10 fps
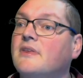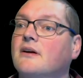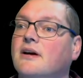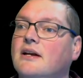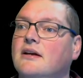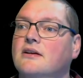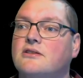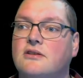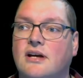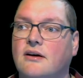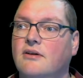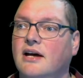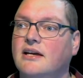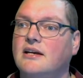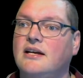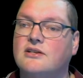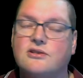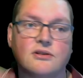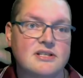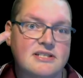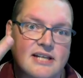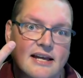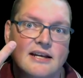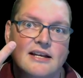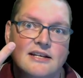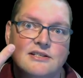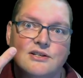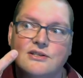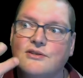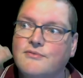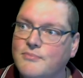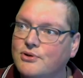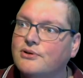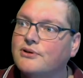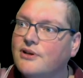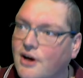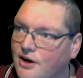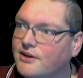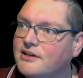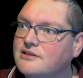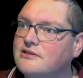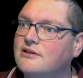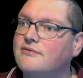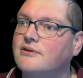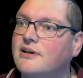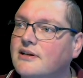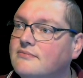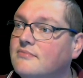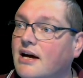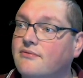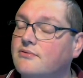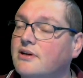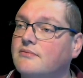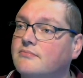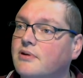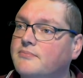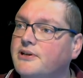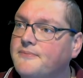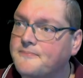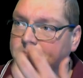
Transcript: Right? So now I can install a second instance of Moodle on this server and have it run properly.